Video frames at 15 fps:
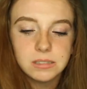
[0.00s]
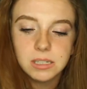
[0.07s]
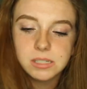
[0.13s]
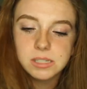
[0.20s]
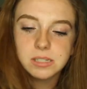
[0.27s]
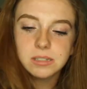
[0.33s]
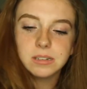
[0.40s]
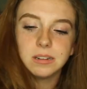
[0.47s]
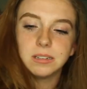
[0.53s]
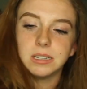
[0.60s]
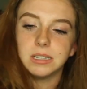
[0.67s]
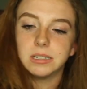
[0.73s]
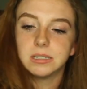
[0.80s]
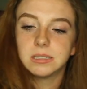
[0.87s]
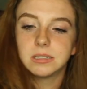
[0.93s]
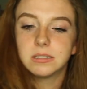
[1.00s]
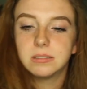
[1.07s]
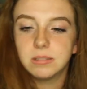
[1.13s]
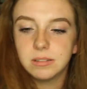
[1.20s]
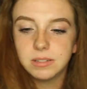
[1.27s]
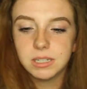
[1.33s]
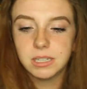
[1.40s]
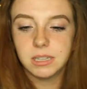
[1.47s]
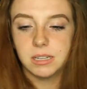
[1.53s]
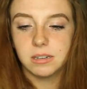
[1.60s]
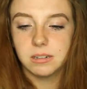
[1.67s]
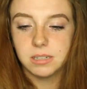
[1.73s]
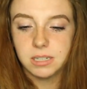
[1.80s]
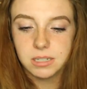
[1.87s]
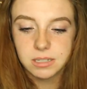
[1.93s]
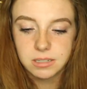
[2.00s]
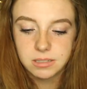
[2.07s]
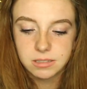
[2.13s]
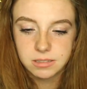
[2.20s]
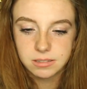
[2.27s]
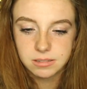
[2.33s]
Let's look on here. Do I have anything on here?